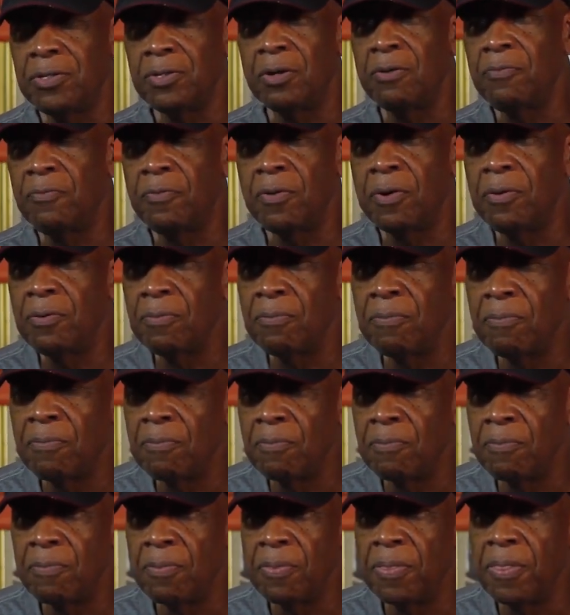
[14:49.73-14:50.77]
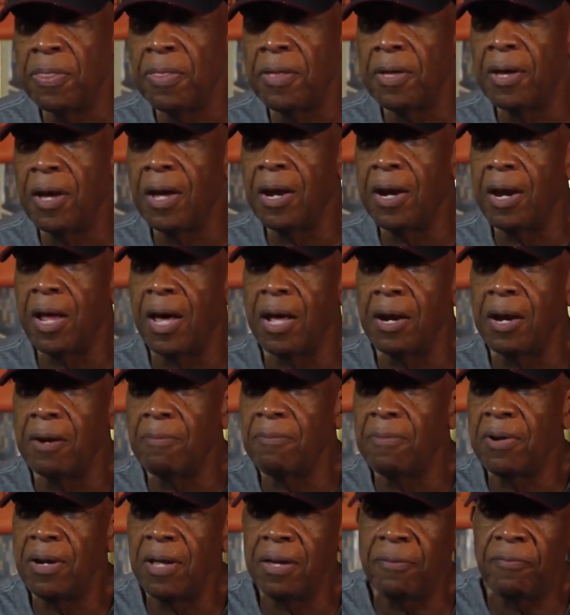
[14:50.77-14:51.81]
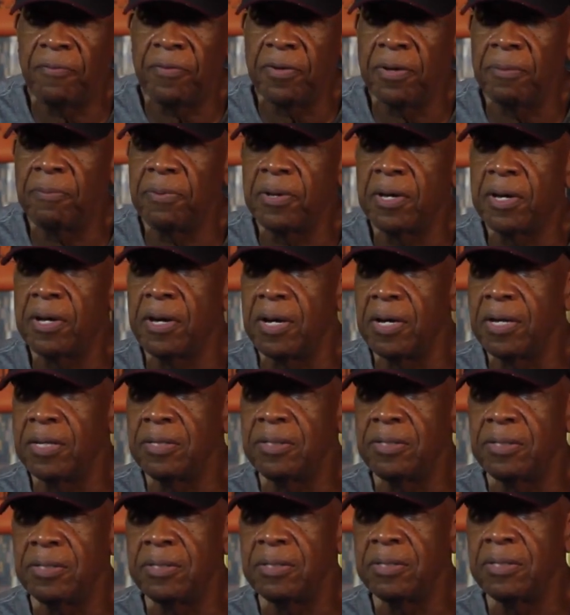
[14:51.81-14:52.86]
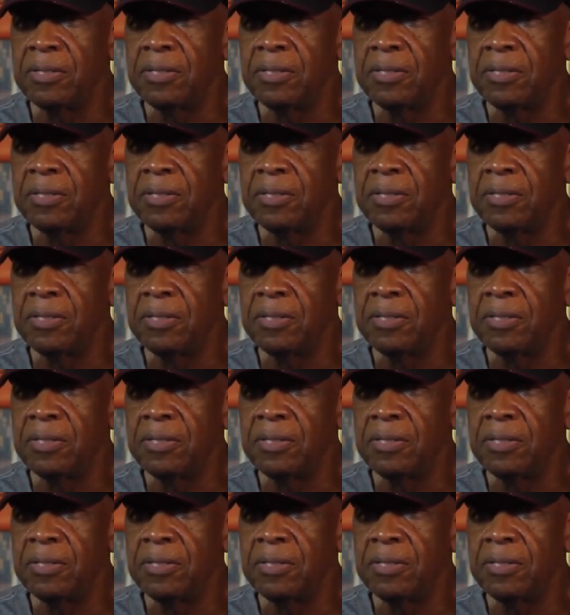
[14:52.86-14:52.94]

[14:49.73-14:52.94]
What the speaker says: and so forth. A lot of them left here because